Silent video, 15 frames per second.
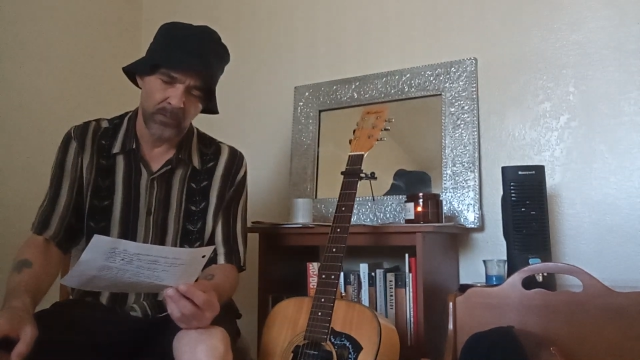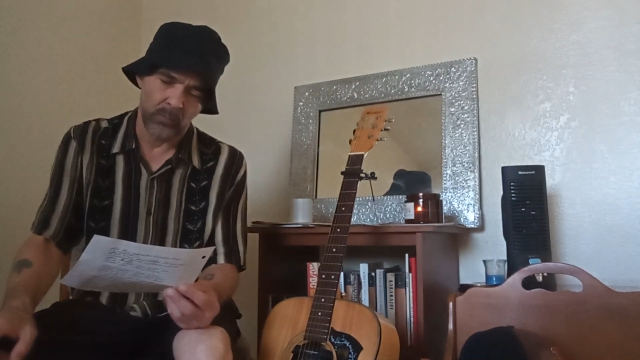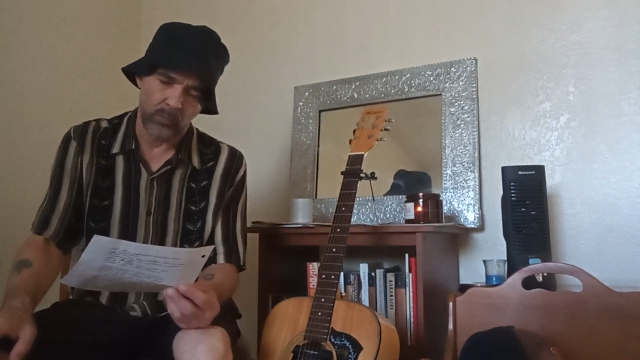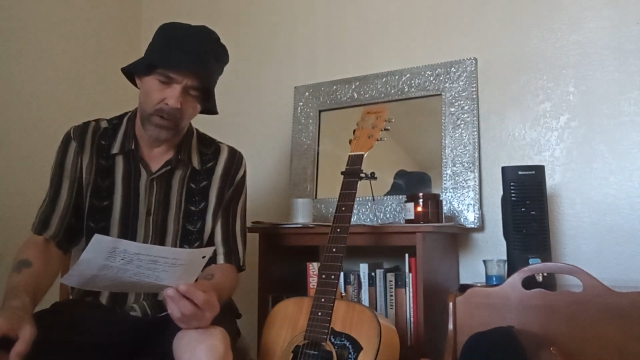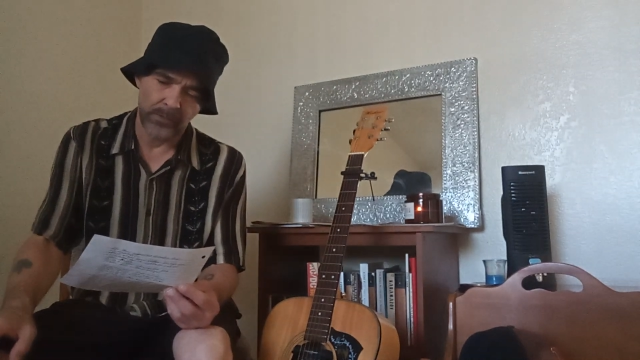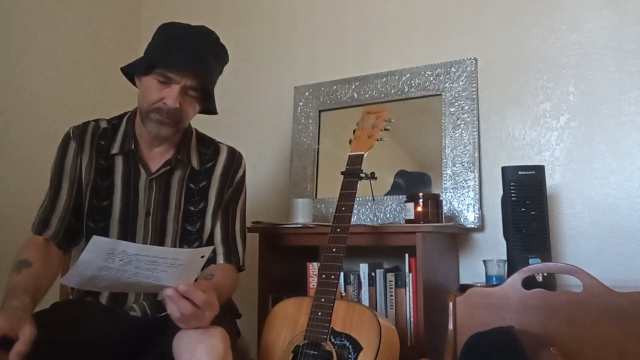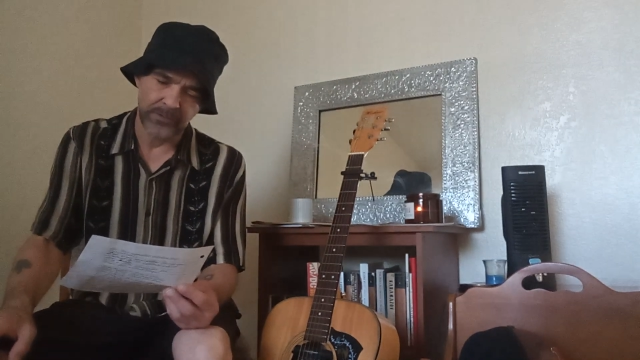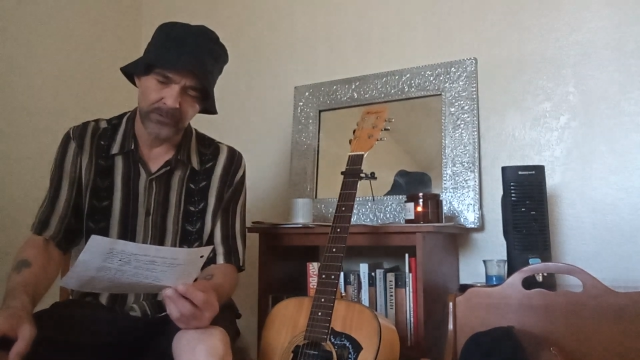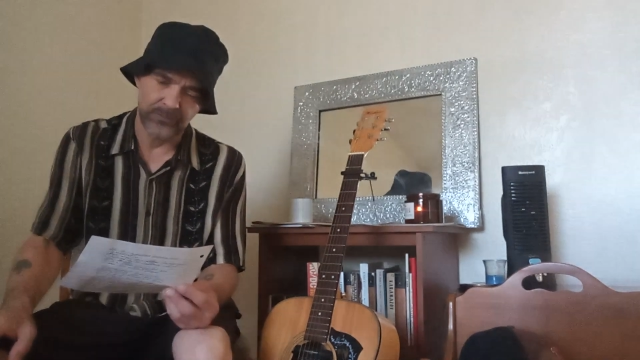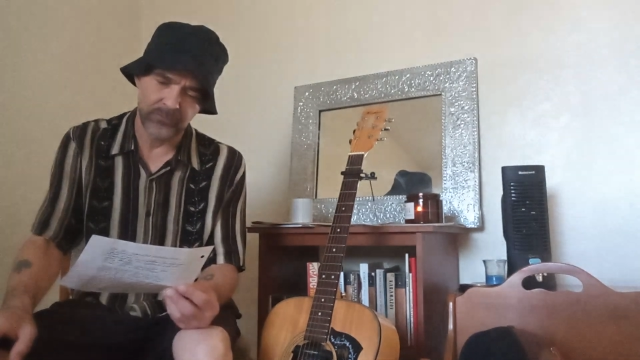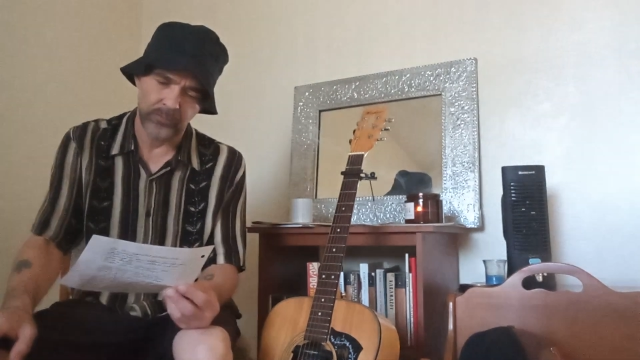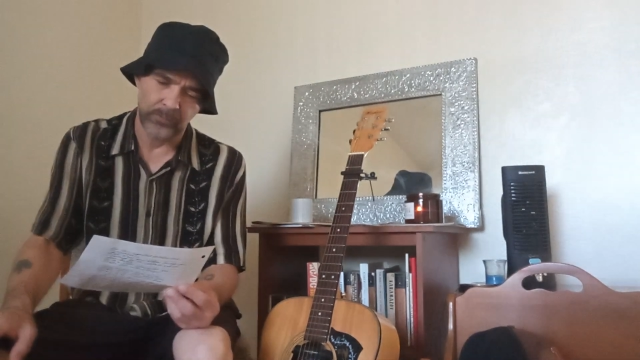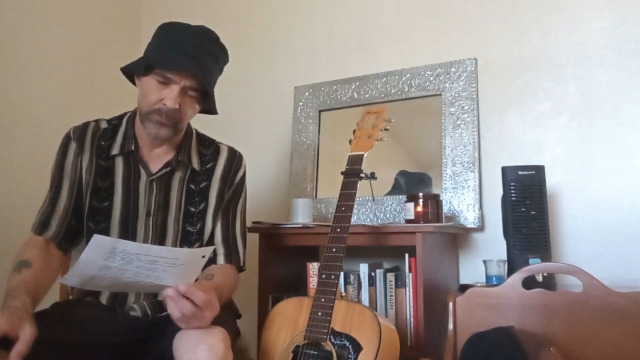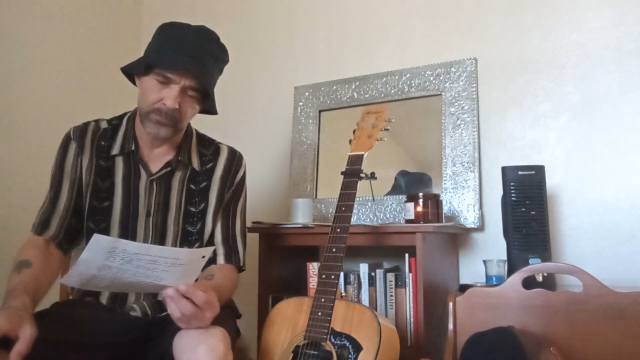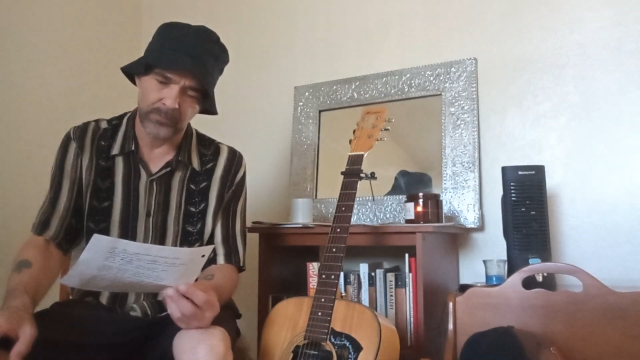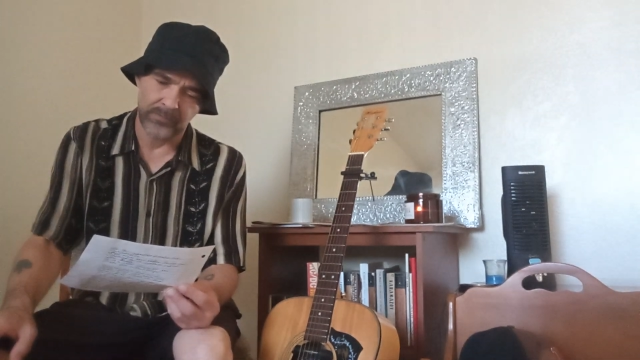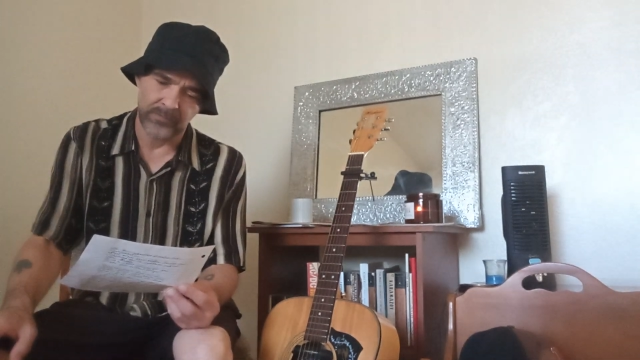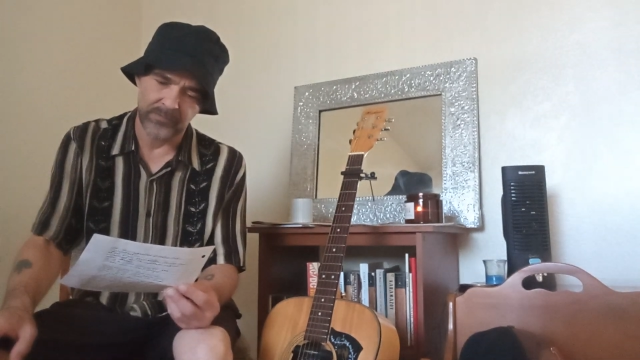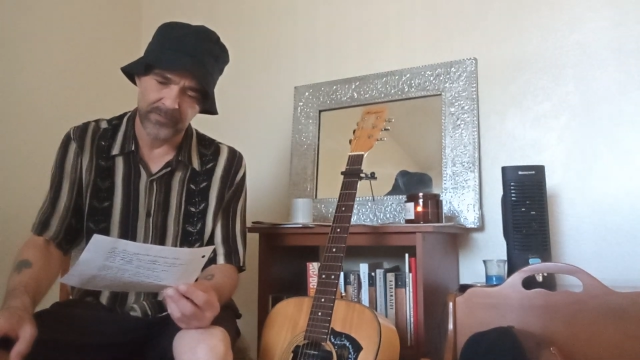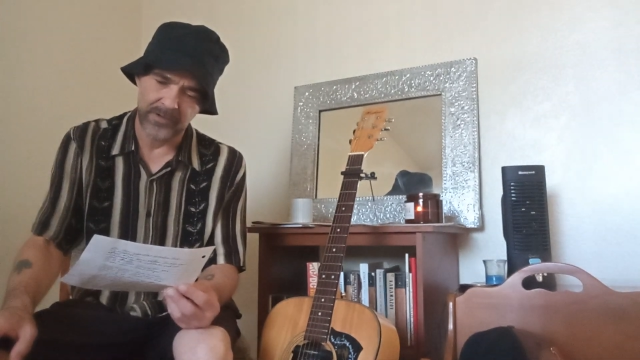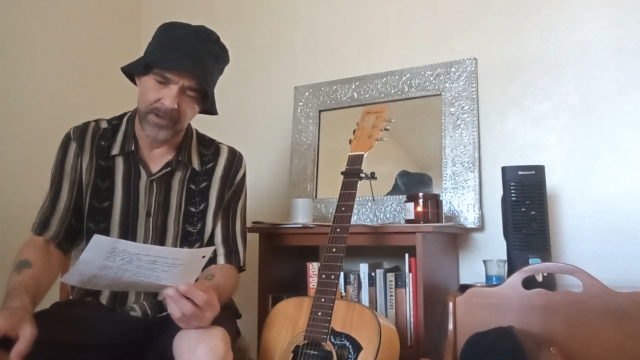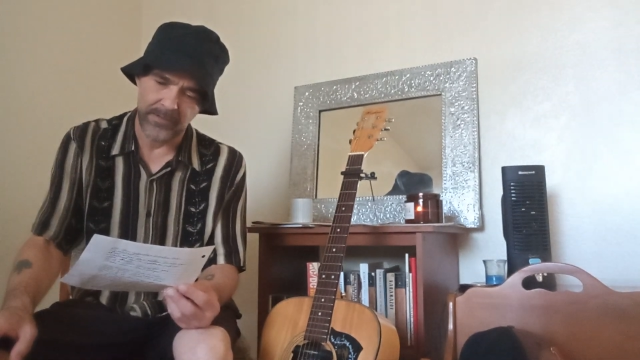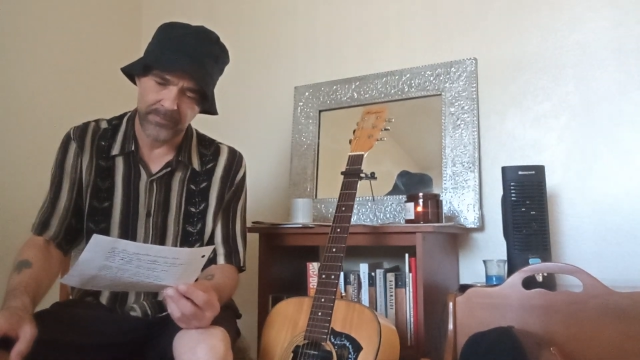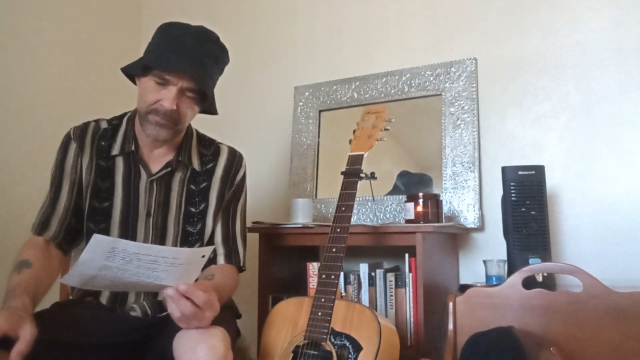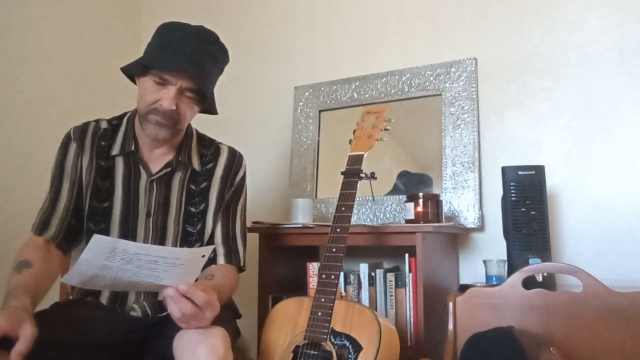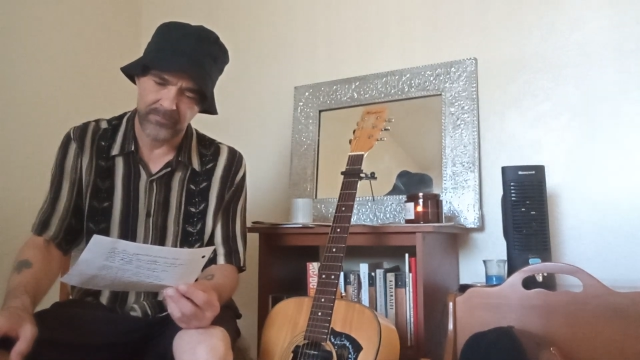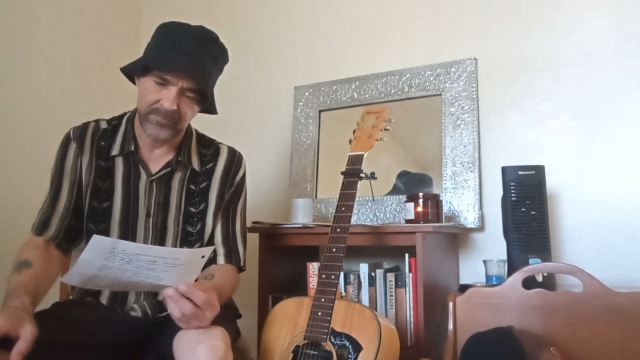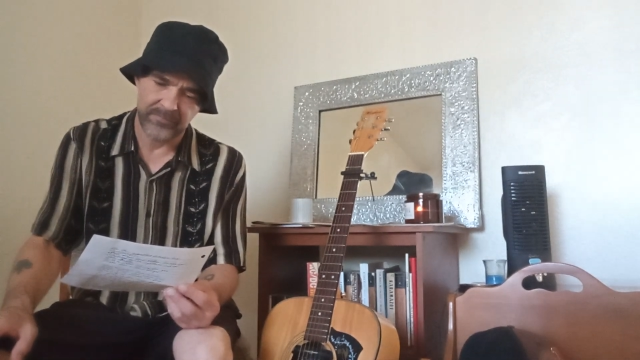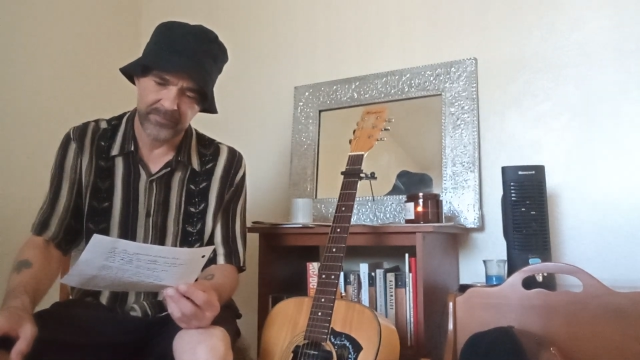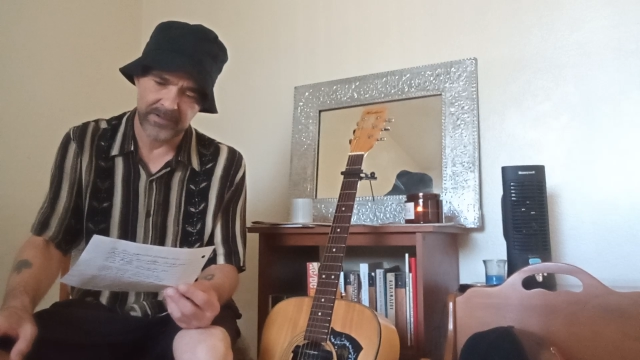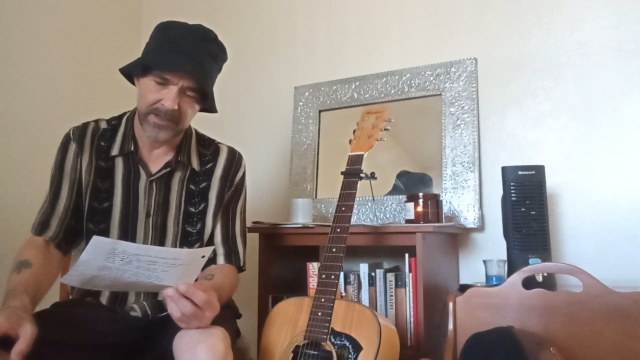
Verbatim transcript: walking toward death's